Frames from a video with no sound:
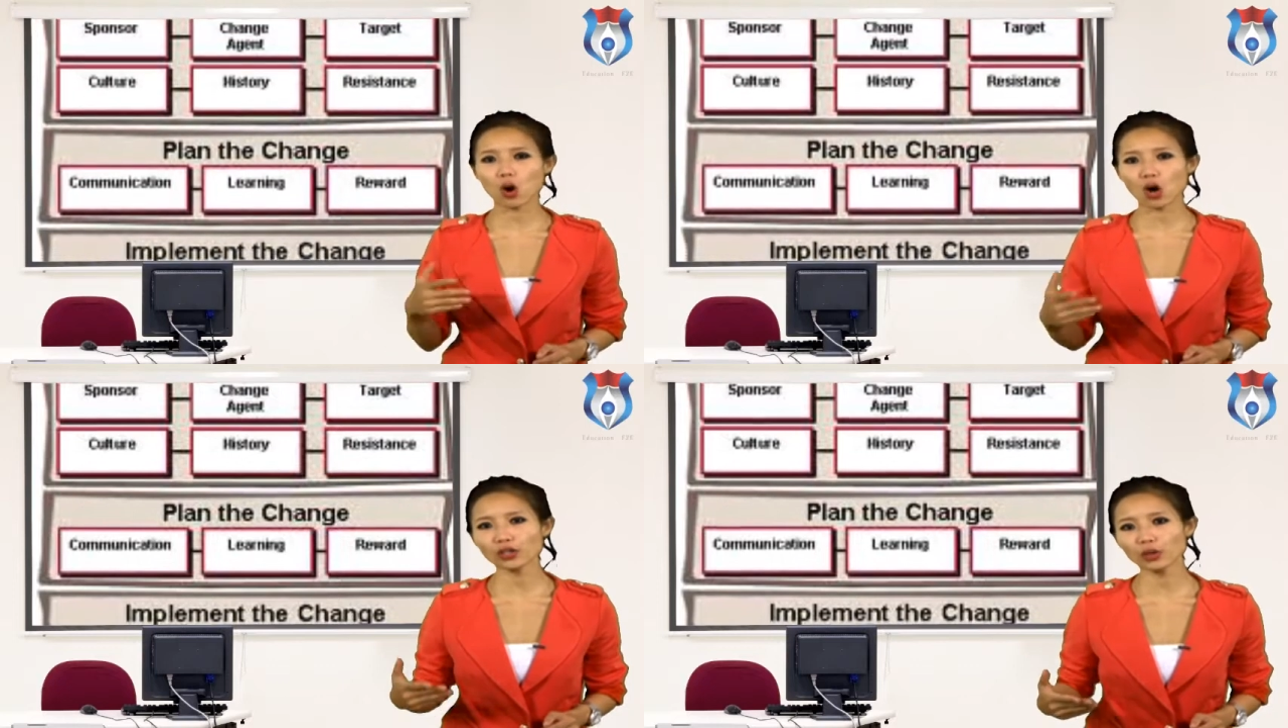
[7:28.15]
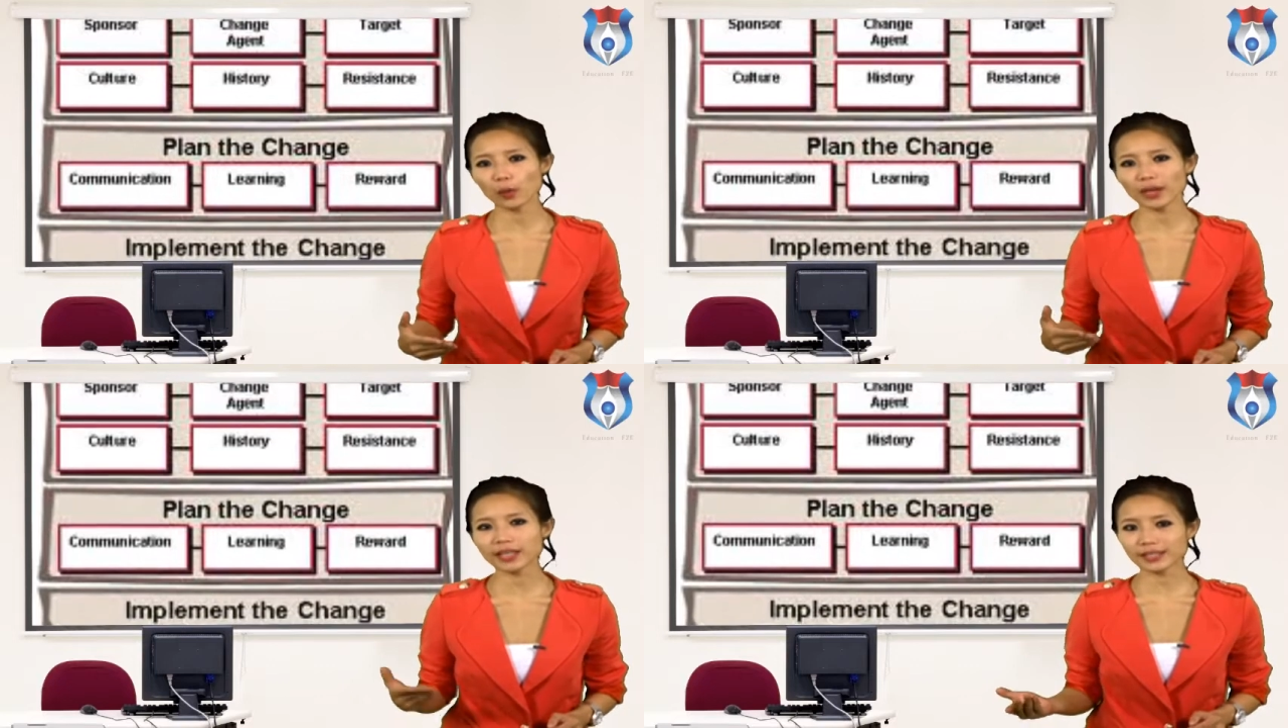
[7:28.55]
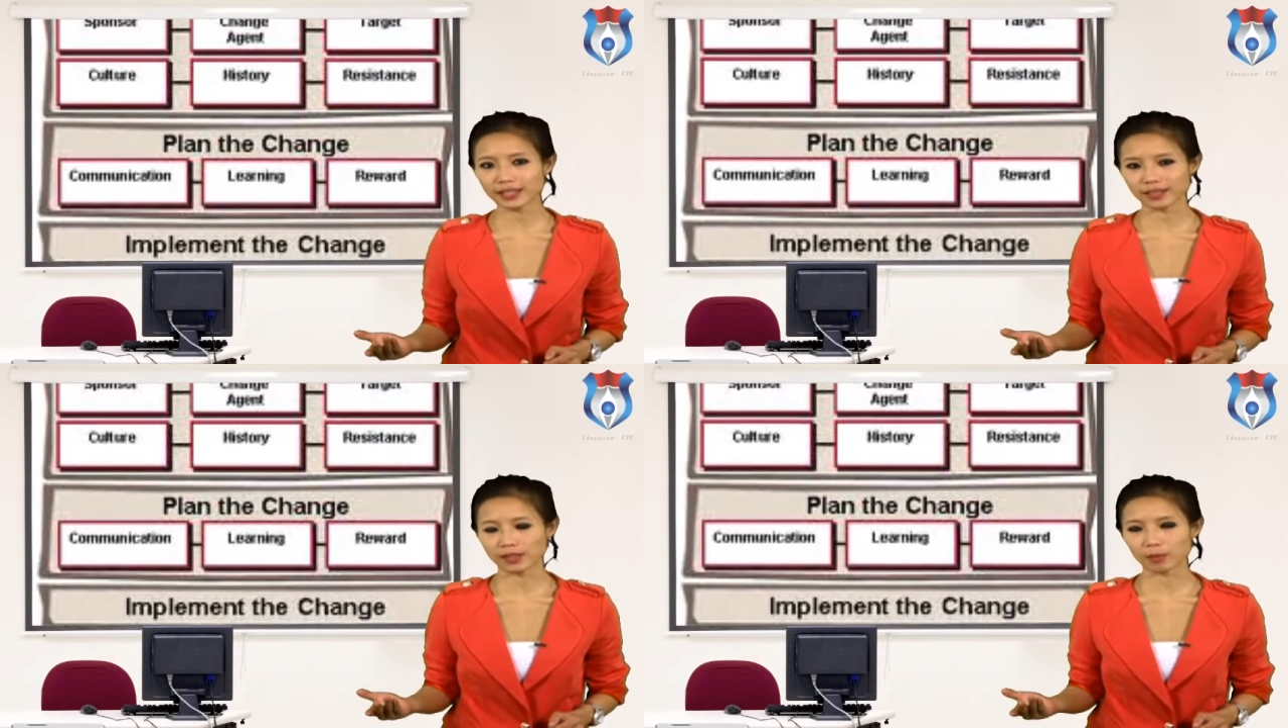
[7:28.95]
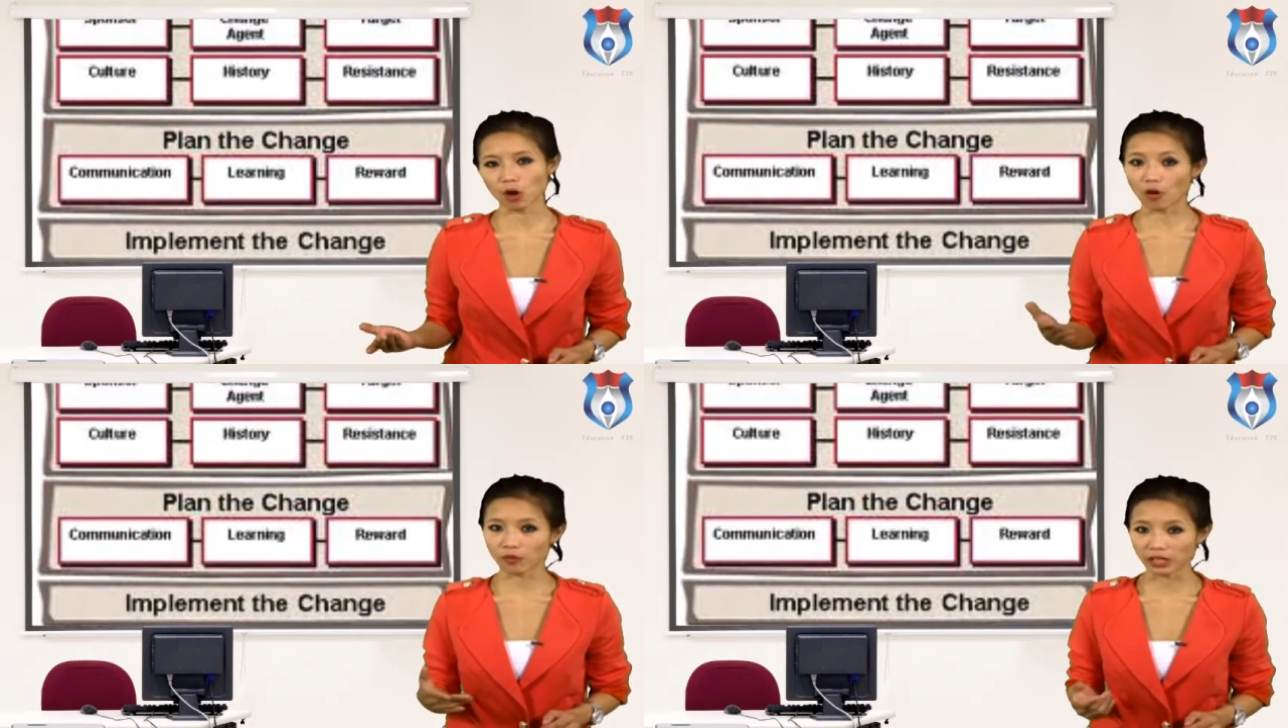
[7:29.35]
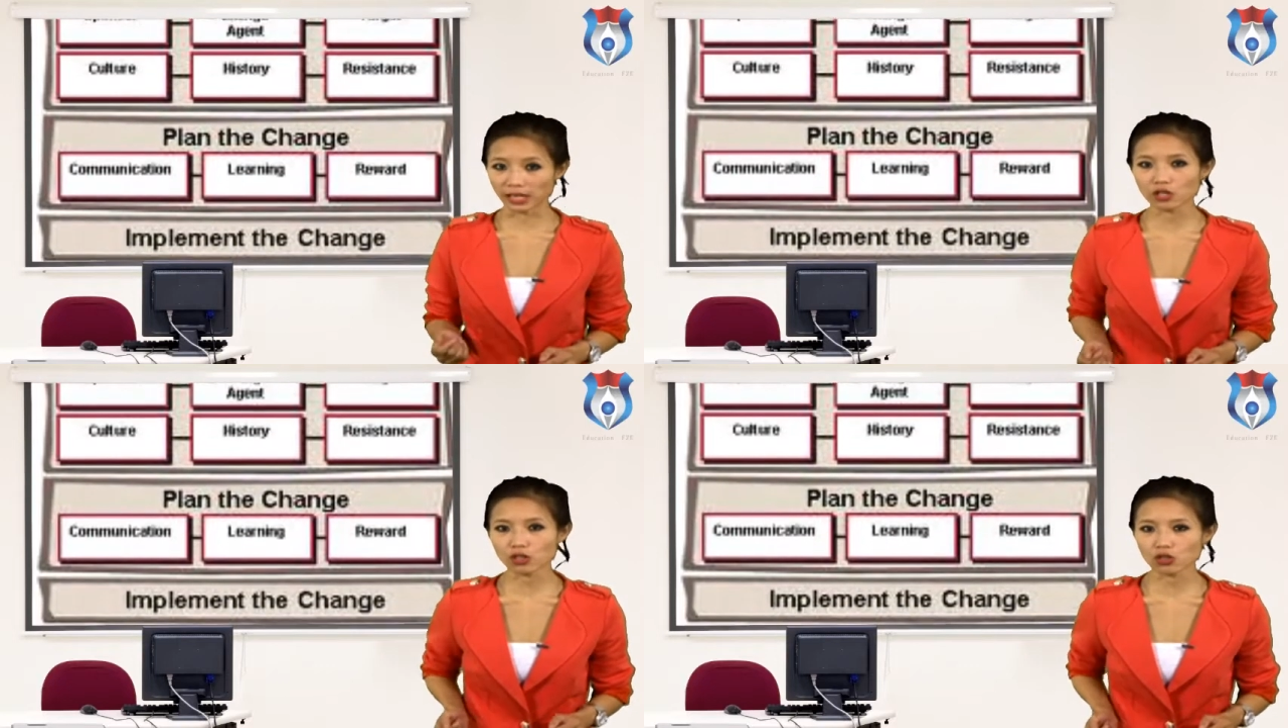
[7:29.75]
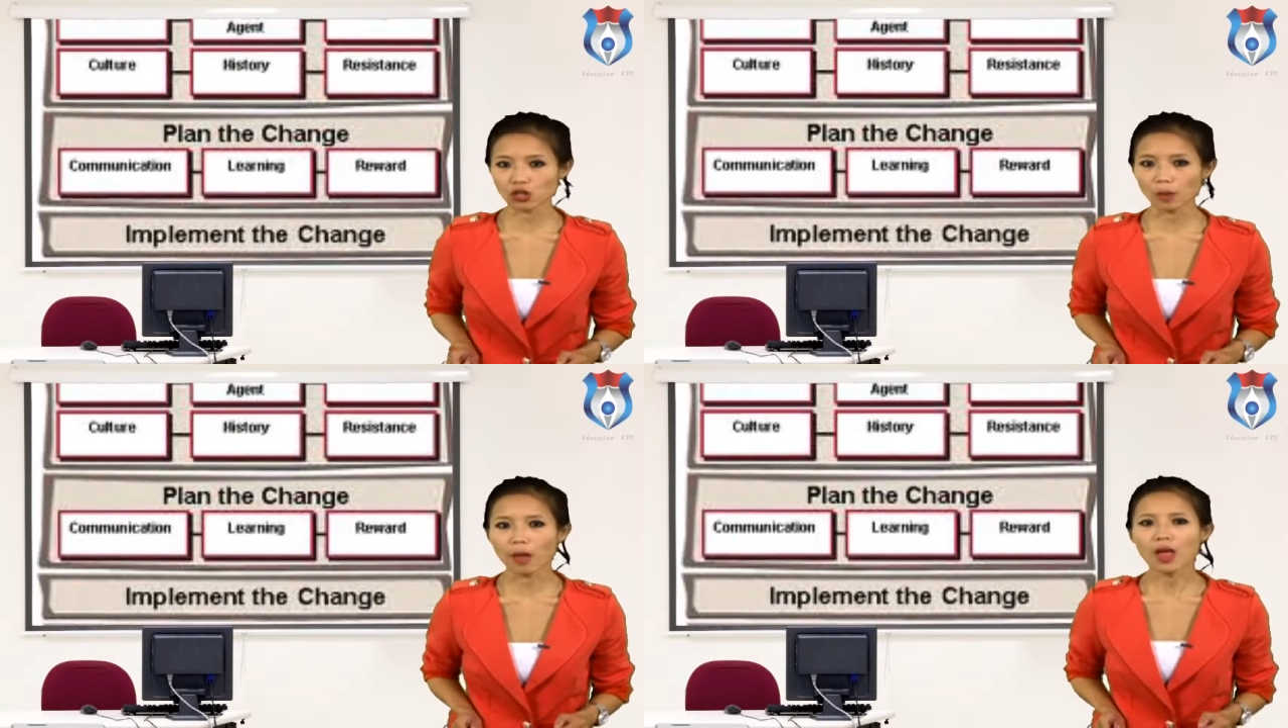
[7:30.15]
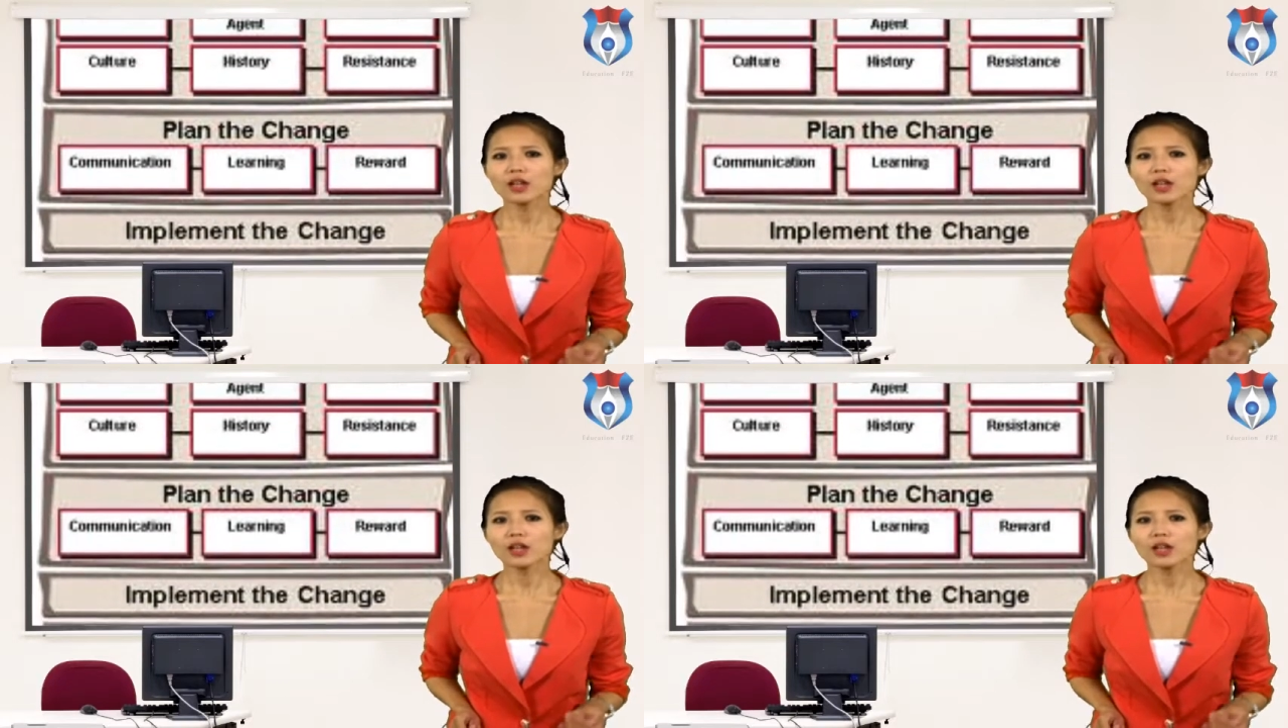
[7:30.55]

ongoing system of relationship